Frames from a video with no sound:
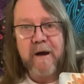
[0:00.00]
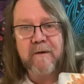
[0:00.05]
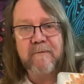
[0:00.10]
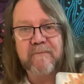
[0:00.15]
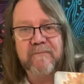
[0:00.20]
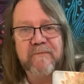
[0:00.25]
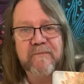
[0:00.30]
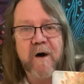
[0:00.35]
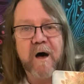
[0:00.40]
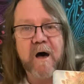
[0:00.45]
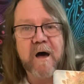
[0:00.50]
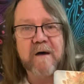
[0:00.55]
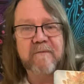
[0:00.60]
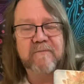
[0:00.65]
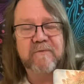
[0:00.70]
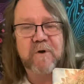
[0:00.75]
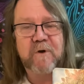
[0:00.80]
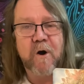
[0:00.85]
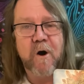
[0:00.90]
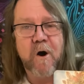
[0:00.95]
of
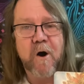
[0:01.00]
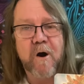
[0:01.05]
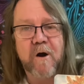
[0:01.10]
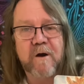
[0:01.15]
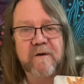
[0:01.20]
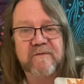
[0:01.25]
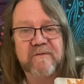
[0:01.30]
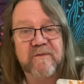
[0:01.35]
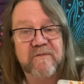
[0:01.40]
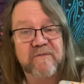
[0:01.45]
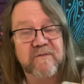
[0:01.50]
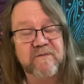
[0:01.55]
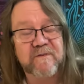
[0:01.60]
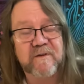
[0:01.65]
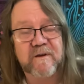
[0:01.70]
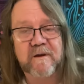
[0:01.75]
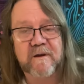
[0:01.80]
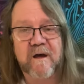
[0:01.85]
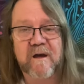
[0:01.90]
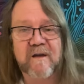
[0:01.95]
five cards. This is
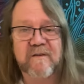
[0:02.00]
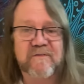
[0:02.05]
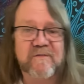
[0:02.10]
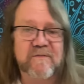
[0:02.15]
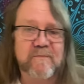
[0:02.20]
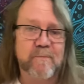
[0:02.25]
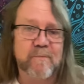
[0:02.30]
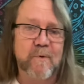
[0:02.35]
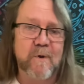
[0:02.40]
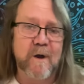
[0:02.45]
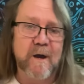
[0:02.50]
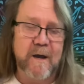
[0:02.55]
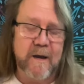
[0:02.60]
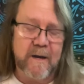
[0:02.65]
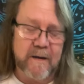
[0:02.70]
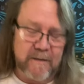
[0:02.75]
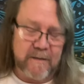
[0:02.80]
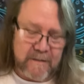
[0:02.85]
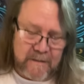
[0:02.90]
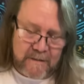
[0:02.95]
a nice
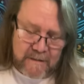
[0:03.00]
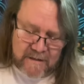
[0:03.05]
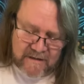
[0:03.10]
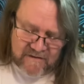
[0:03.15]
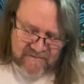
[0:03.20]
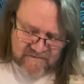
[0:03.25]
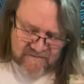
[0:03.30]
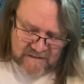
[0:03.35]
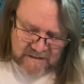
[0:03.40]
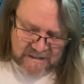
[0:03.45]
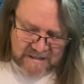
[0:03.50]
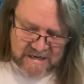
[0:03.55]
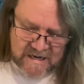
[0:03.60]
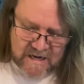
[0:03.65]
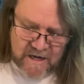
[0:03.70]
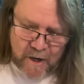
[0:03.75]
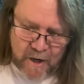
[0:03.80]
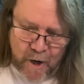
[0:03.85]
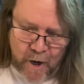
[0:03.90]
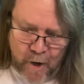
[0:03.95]
spread. It's
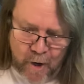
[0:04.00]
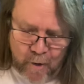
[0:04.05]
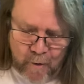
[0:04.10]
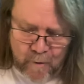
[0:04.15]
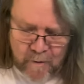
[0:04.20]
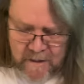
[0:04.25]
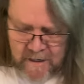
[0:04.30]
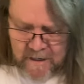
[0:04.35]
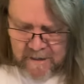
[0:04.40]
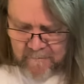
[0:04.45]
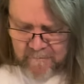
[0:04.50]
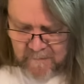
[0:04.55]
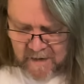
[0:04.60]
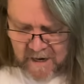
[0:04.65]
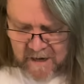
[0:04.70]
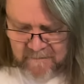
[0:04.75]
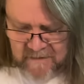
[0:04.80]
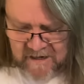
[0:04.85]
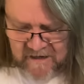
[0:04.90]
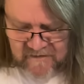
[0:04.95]
Leo.
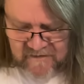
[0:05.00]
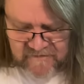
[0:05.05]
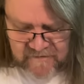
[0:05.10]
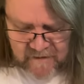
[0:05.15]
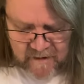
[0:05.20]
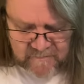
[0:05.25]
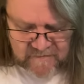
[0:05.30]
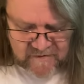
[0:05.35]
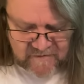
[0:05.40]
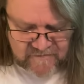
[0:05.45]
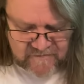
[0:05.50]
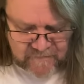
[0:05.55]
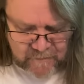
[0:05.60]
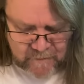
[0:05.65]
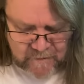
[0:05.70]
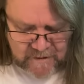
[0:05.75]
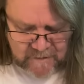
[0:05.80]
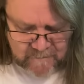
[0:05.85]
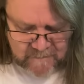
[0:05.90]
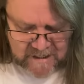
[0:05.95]
May mean something to
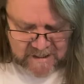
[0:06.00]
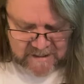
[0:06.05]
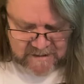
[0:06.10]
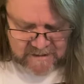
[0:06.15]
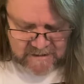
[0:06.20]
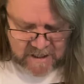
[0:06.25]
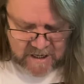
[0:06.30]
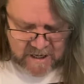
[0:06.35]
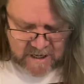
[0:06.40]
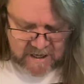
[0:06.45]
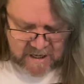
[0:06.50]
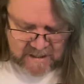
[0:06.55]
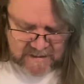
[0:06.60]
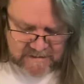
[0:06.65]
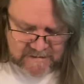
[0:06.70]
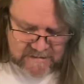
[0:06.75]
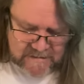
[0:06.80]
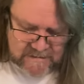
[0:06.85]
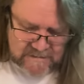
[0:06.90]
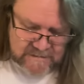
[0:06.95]
you, may
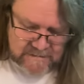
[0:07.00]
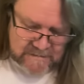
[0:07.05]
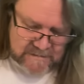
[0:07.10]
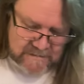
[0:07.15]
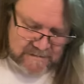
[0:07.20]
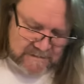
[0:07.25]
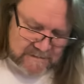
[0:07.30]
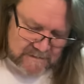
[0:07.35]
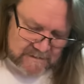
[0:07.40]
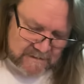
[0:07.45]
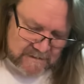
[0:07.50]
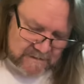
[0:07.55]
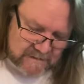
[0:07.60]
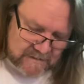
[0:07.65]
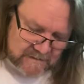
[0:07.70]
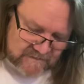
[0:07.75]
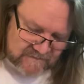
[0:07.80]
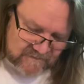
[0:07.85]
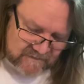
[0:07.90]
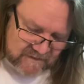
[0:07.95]
not.
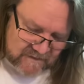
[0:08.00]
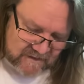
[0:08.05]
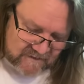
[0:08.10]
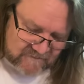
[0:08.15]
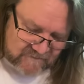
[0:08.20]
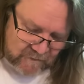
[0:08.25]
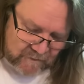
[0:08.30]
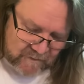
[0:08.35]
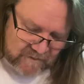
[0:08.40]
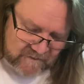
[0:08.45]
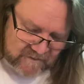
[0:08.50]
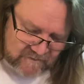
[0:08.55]
See, I told you